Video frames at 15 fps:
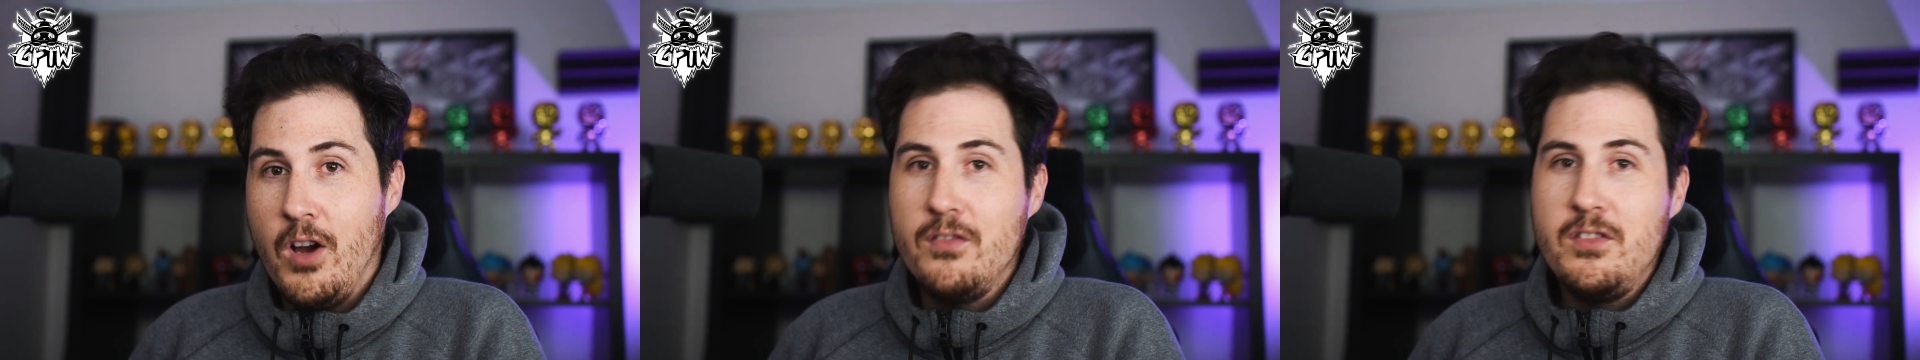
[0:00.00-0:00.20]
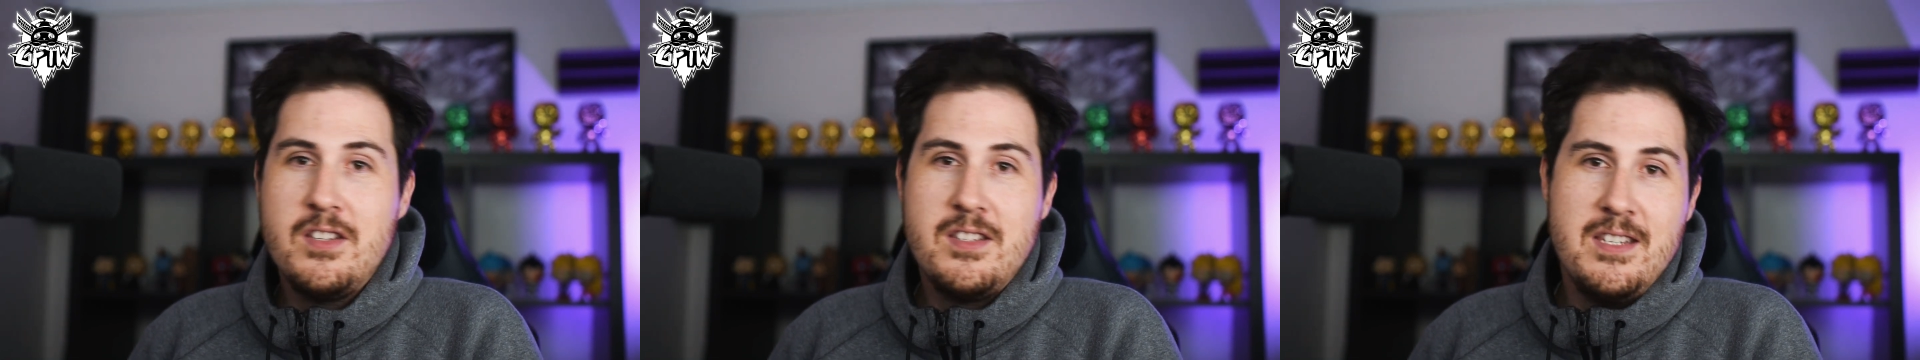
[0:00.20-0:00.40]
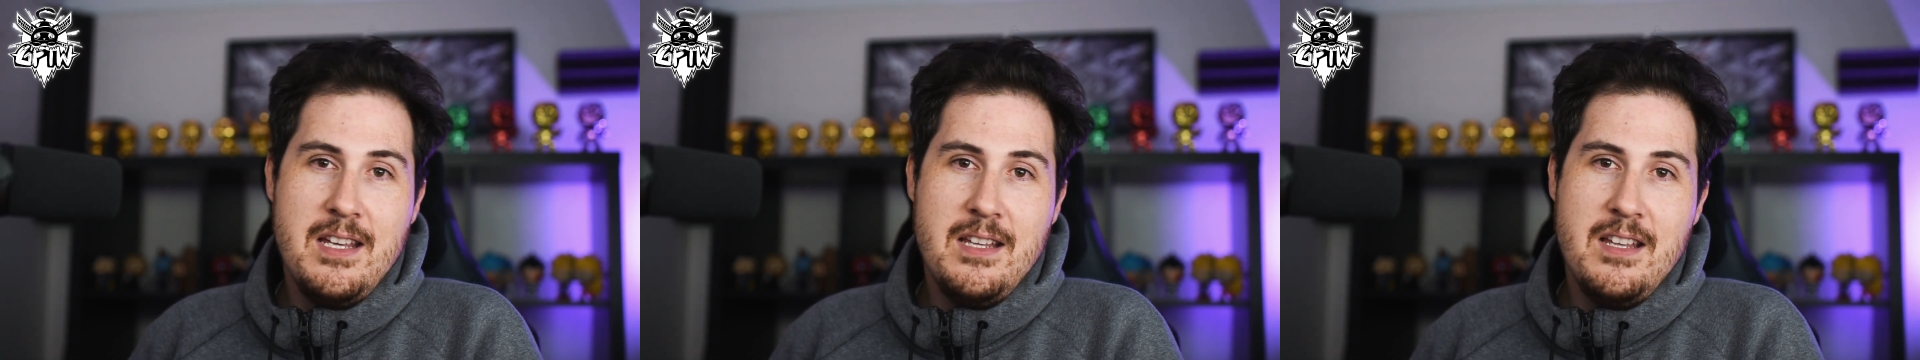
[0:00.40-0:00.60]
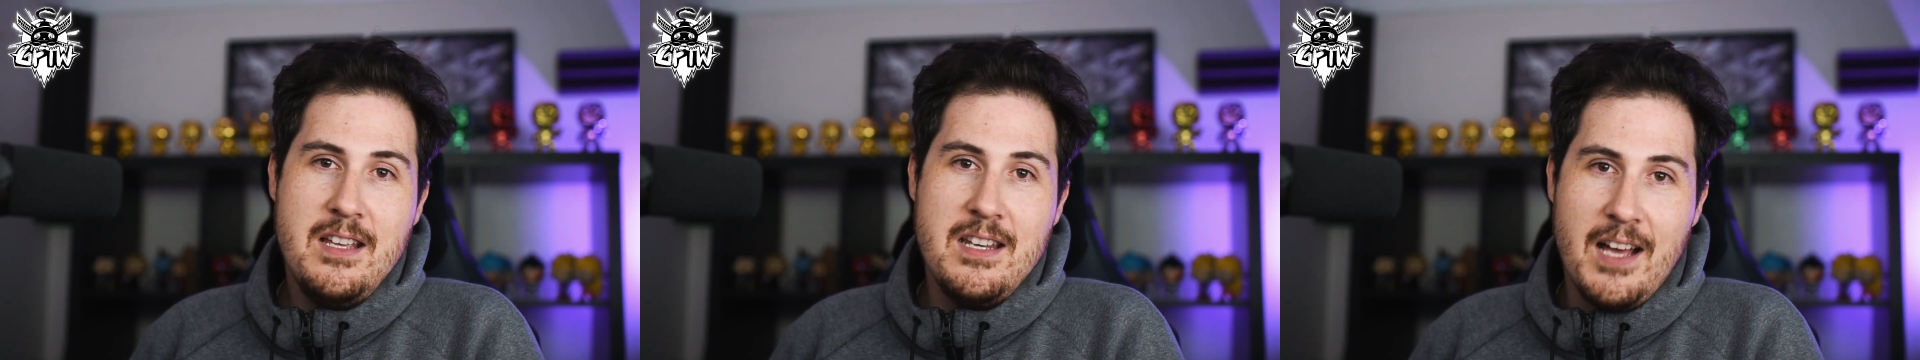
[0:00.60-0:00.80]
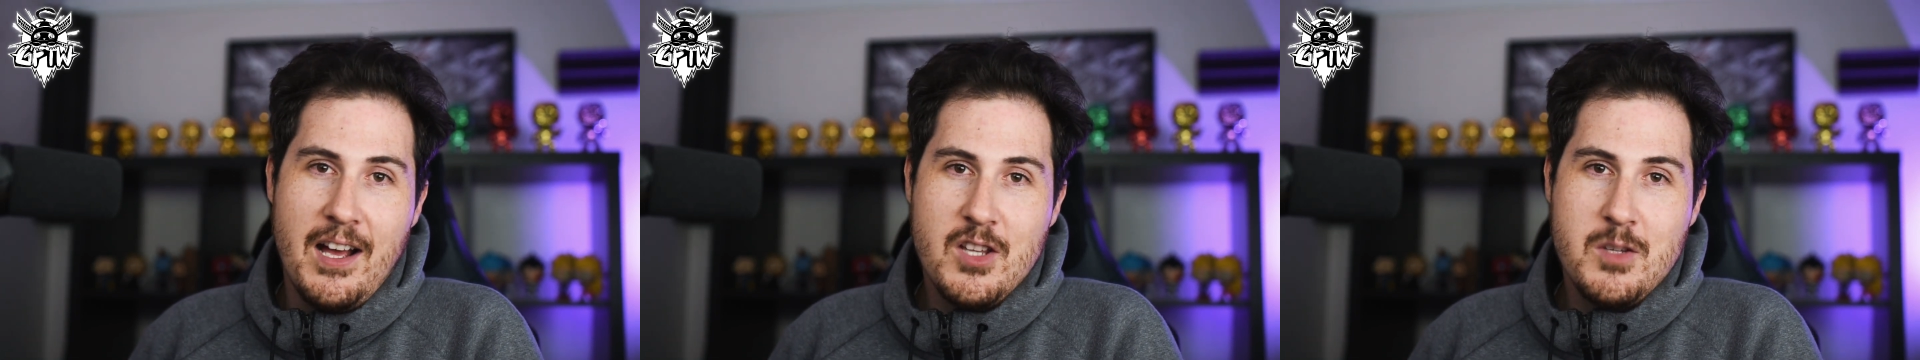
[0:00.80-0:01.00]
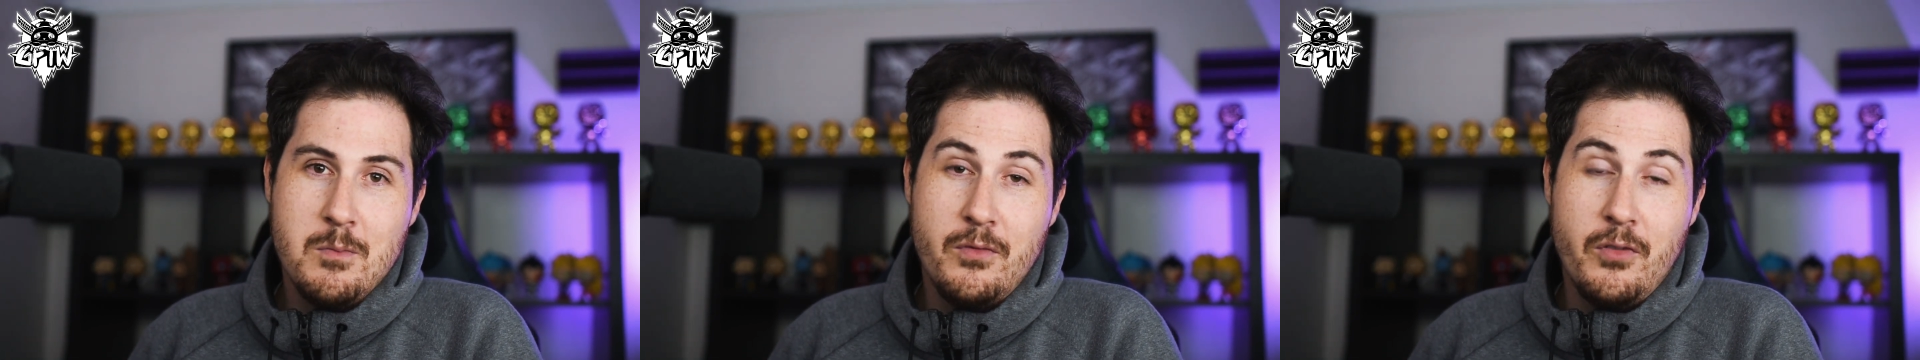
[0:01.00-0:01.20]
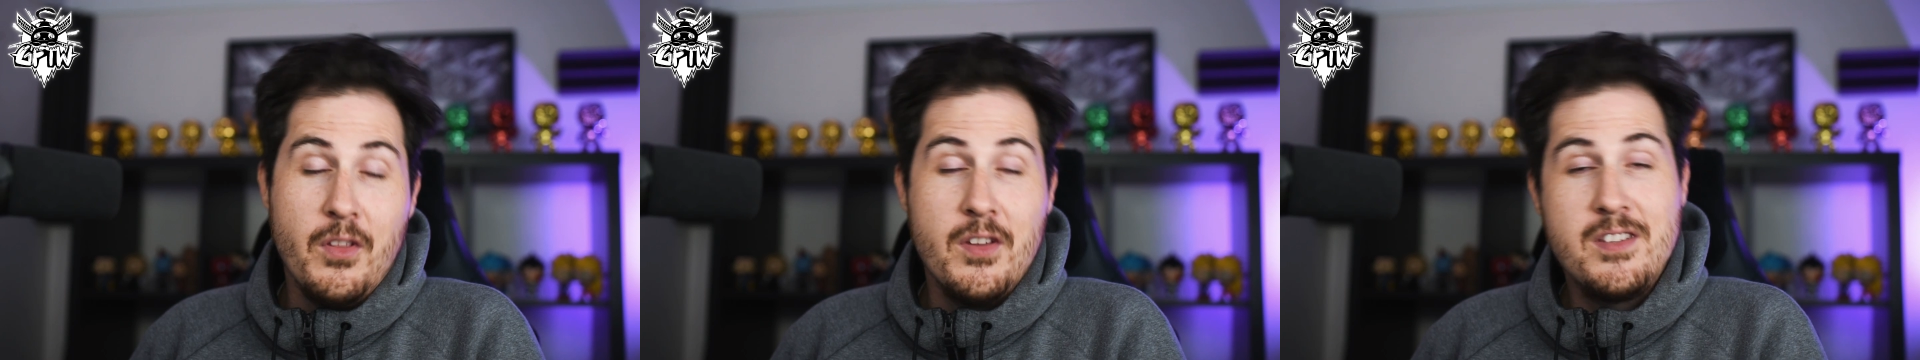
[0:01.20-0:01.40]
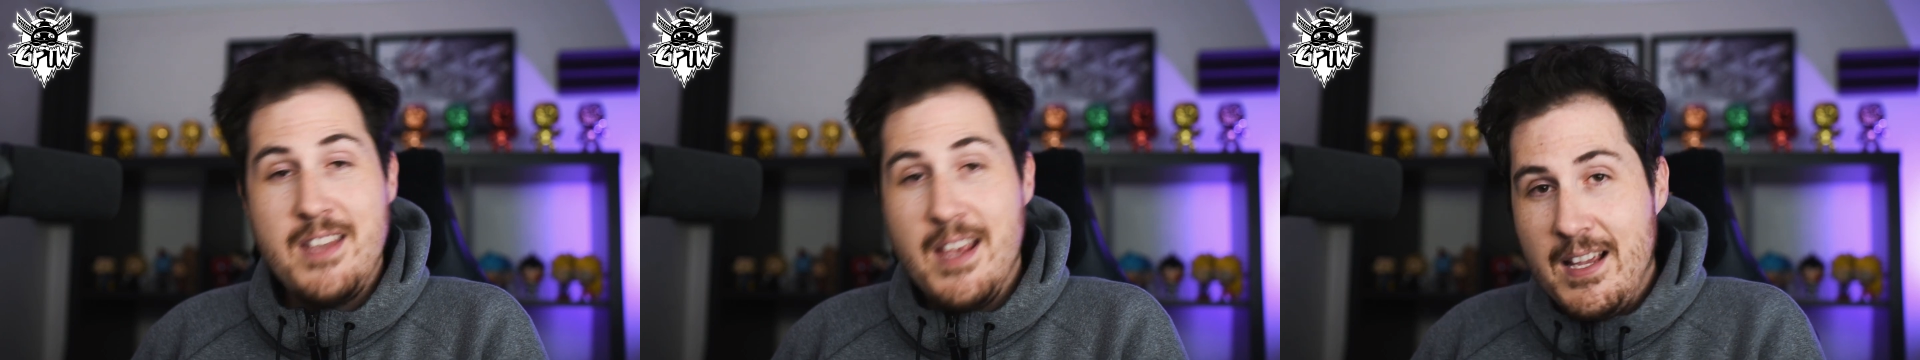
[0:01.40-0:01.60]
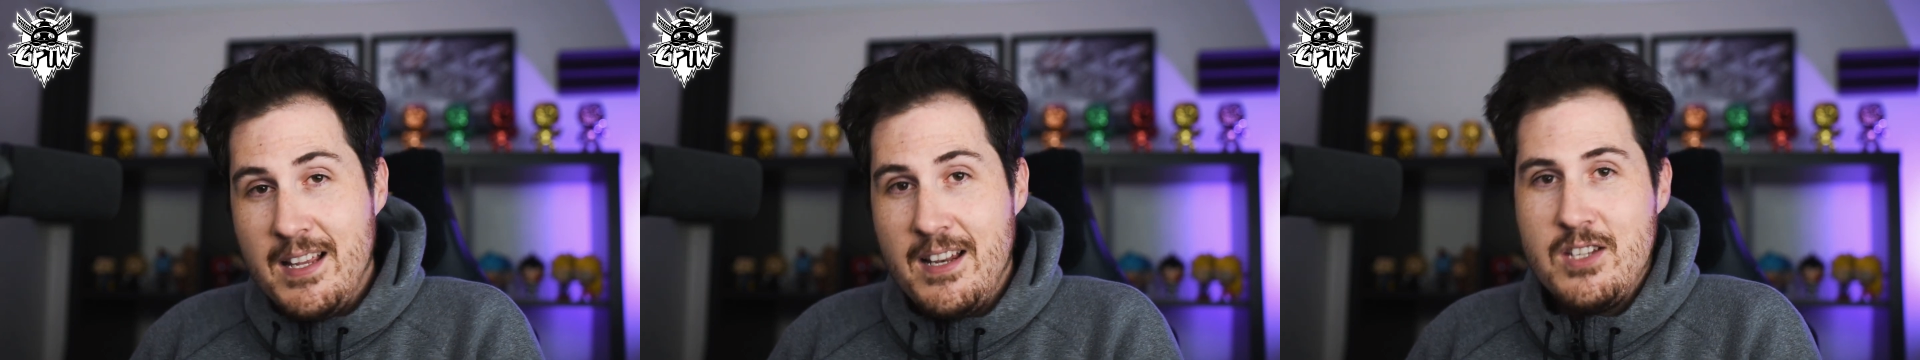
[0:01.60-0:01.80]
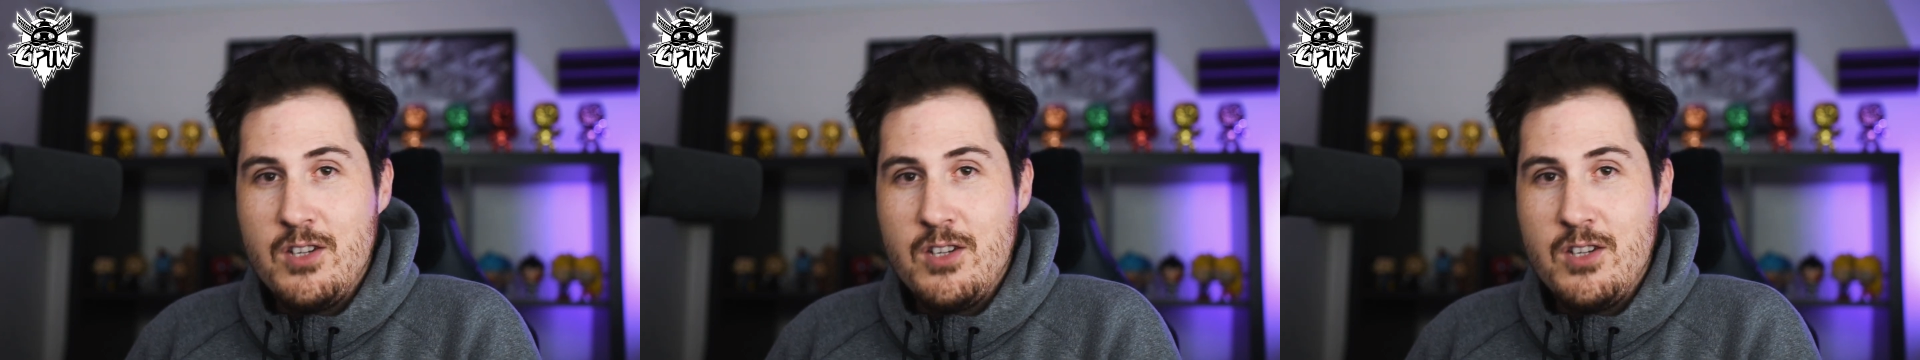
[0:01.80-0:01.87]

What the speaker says: after seeing the announcement for the second